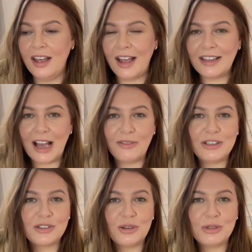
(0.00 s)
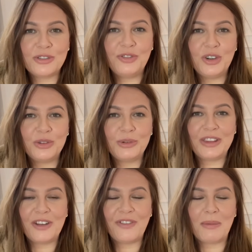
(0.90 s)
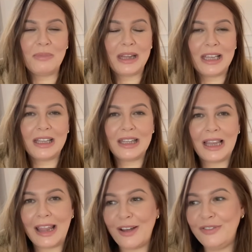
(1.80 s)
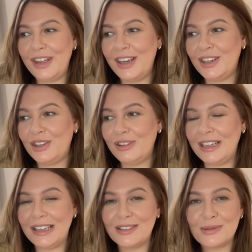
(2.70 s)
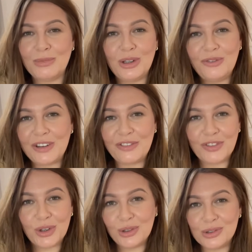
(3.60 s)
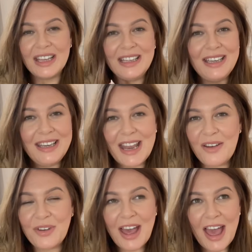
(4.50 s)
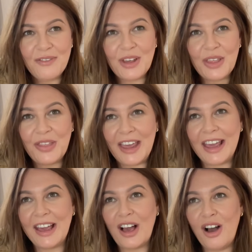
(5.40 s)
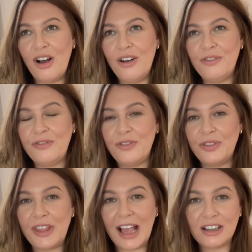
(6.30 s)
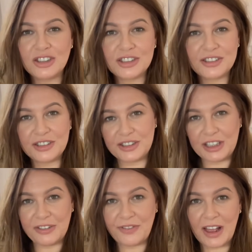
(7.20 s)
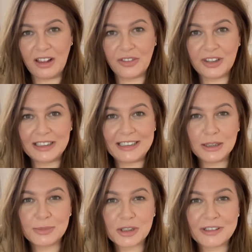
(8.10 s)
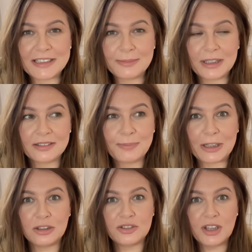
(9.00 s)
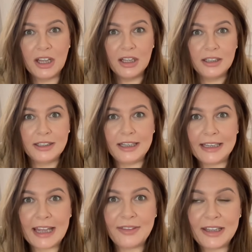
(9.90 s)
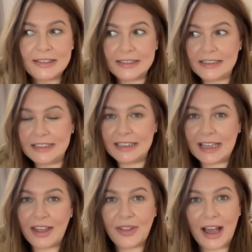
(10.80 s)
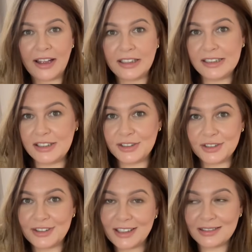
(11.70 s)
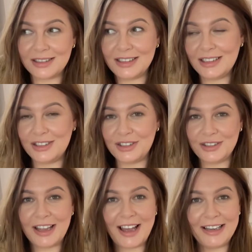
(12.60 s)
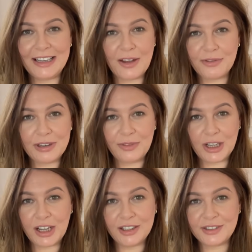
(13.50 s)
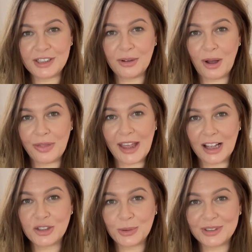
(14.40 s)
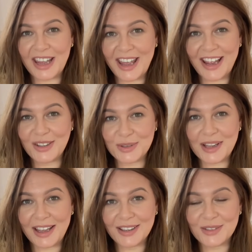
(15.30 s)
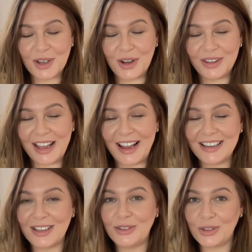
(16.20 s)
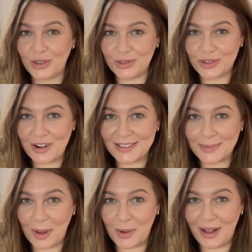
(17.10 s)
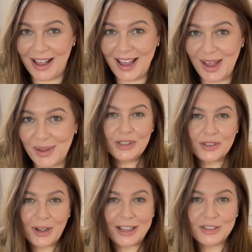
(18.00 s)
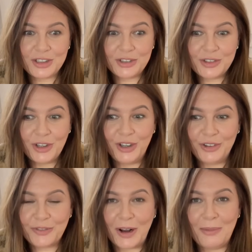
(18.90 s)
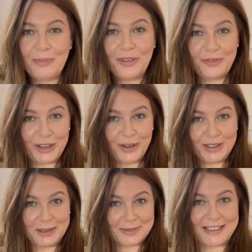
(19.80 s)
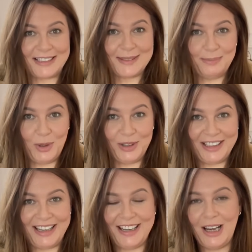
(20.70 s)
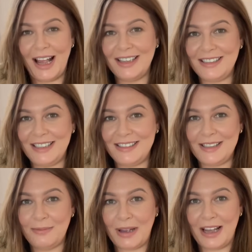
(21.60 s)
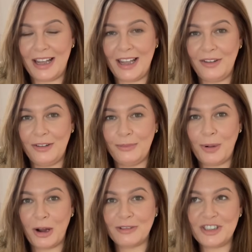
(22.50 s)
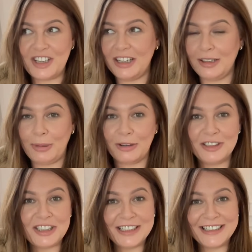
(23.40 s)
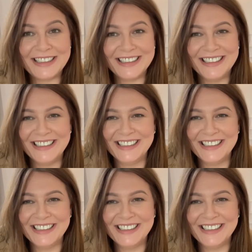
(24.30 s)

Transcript: and you're having so much fun with your family and you're laughing and you're eating some lovely food, you never ever think of the anxiousness that you felt on the lead up to Christmas because you didn't get this and you didn't get that and you didn't do this and you didn't do that. It never even occurs to you on the actual day, does it? So like, don't stress about it. So as you saw from the video clips this morning, I did my foraging? I'm